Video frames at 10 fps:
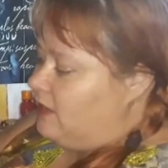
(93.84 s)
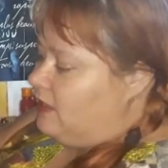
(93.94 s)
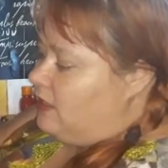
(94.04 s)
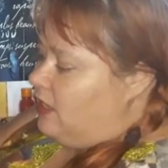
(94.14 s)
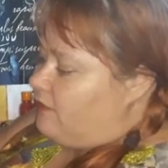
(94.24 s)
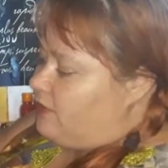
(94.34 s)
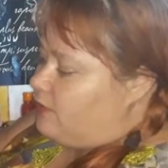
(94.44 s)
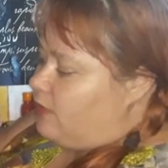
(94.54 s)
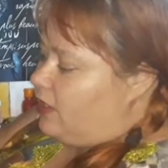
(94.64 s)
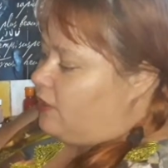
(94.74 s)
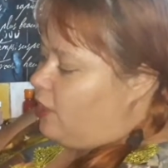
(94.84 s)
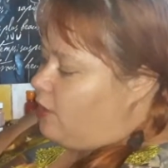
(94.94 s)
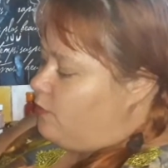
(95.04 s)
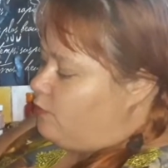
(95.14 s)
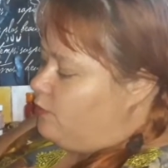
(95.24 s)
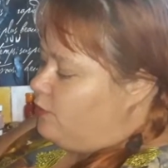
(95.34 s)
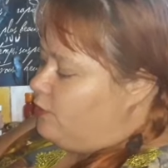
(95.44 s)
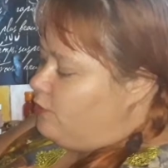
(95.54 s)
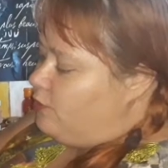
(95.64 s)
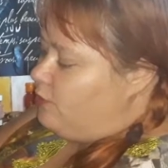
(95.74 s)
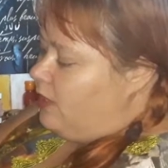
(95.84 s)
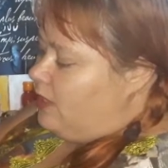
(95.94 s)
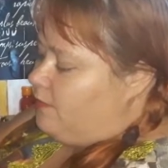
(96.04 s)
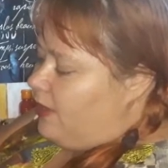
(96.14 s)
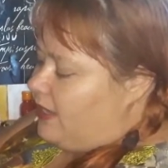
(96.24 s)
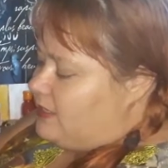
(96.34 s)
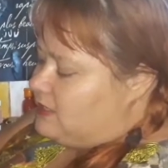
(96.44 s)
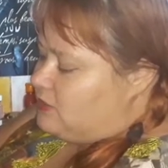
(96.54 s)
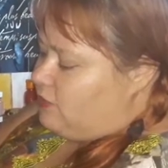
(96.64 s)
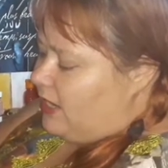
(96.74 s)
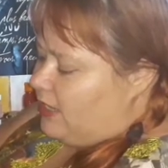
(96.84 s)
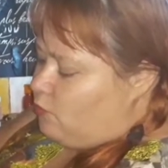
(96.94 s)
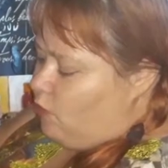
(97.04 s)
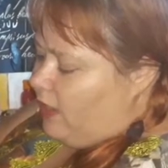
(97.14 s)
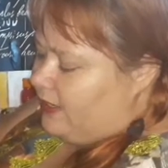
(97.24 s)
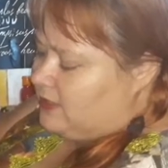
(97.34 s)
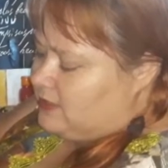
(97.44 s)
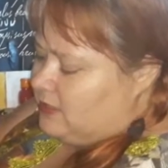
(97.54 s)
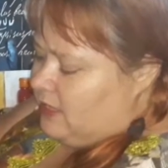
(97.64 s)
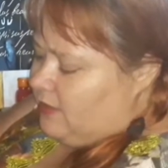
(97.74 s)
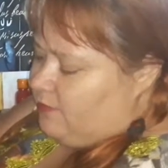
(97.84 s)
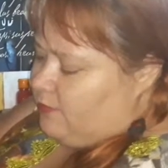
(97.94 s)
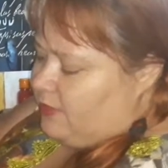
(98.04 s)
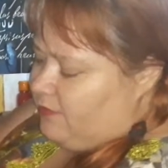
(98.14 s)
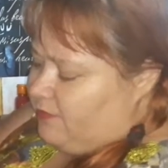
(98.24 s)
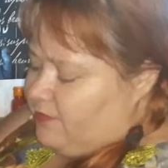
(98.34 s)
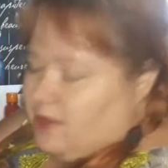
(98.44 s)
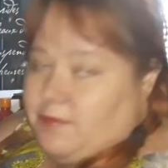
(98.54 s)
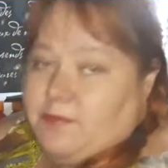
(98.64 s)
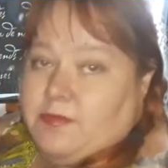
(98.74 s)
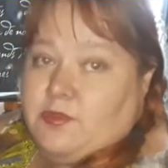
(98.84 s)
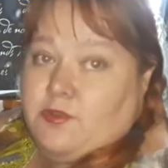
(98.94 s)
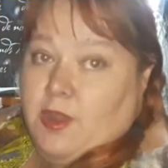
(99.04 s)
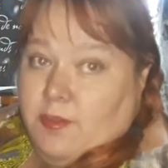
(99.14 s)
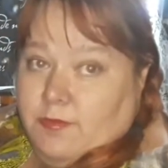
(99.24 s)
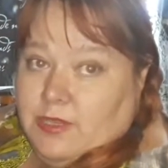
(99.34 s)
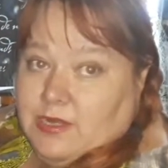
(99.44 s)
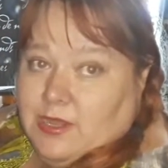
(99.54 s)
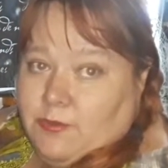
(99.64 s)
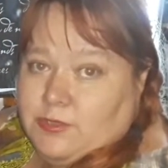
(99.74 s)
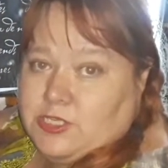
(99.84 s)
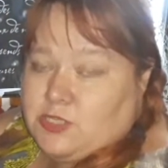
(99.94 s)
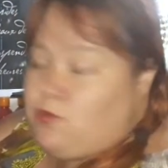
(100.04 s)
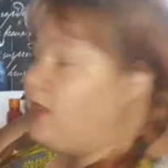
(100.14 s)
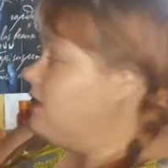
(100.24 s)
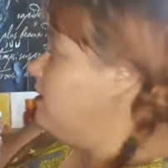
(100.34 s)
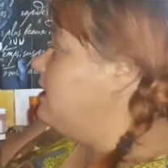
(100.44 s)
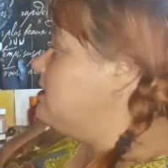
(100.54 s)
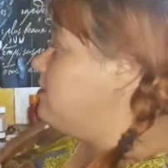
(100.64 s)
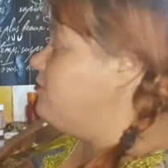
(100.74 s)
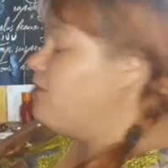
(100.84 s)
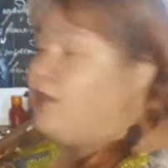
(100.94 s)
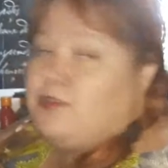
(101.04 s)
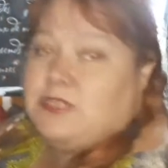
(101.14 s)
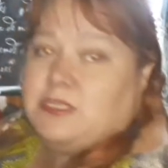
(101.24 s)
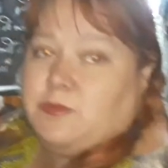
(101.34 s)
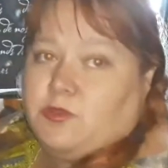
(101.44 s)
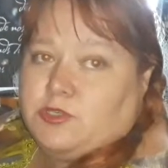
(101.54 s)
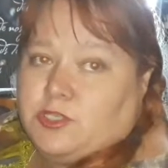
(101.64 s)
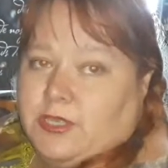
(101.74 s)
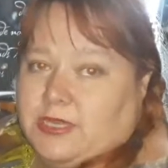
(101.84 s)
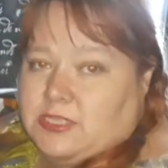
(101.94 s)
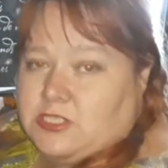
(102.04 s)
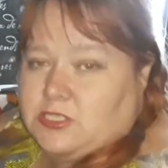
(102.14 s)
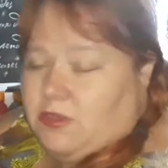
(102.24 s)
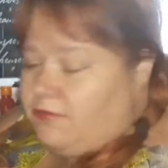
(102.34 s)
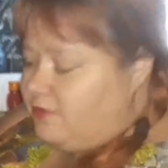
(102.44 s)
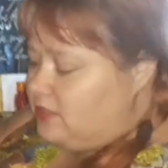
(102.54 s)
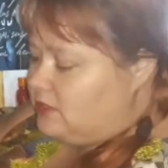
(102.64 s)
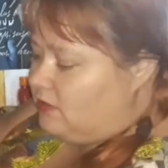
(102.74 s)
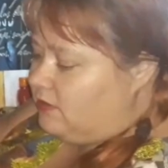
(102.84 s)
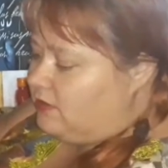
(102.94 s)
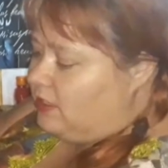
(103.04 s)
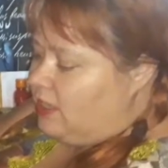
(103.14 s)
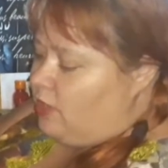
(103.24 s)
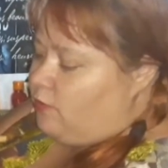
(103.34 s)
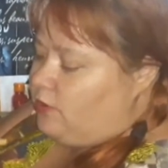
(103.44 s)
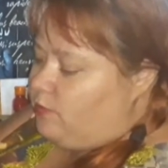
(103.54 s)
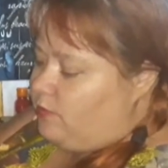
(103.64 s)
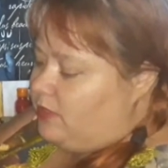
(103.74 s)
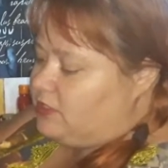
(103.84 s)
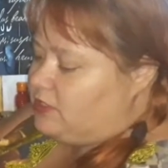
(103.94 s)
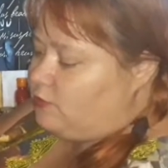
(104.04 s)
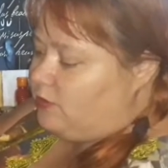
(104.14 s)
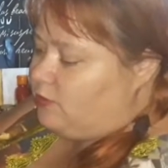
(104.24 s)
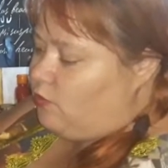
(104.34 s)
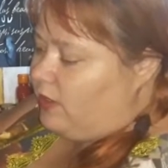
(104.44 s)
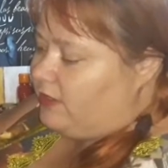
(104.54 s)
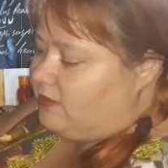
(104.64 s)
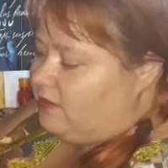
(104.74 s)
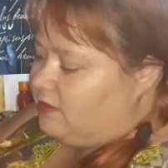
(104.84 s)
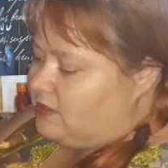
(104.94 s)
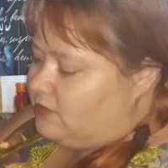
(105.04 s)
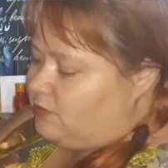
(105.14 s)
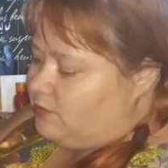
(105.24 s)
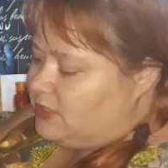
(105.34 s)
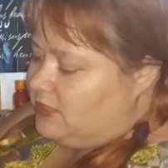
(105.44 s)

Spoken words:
I've got my cobalt blue, Payne's grey, white, bit of chrome yellow, which is quite nice on roses because you get a softness on it when you mix it with the white and the crimson.